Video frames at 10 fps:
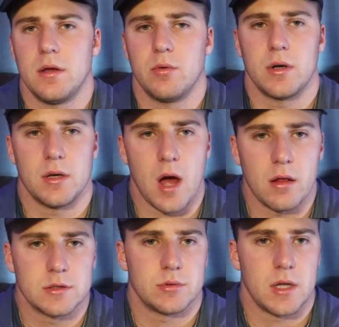You would
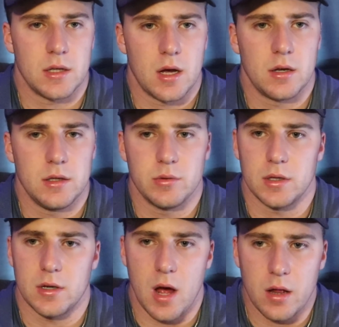acknowledge what they'd done. You
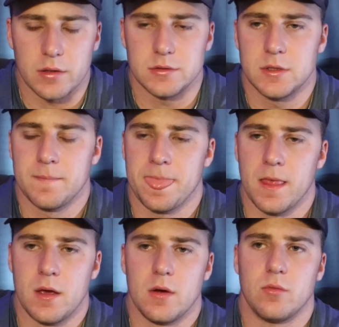would acknowledge
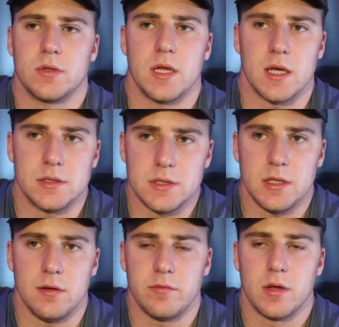what they
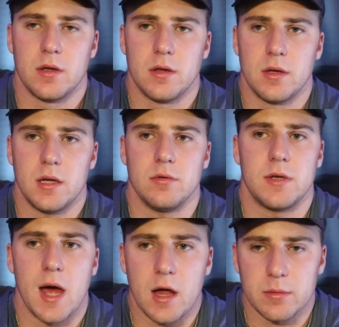achieved. And you
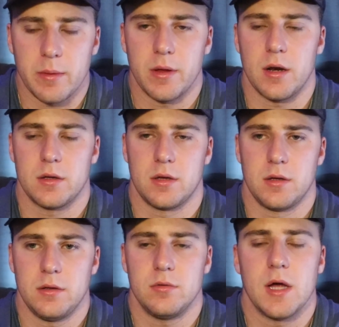tell them about it.
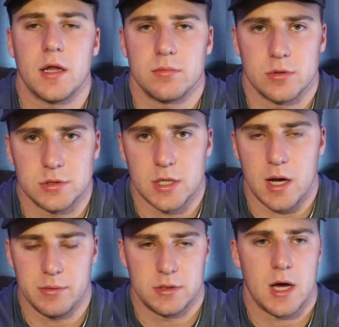You tell them good
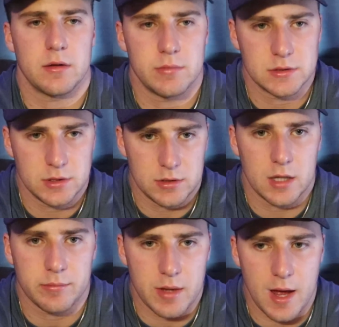job. You tell them this. You
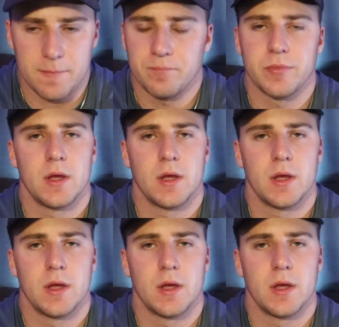tell them that.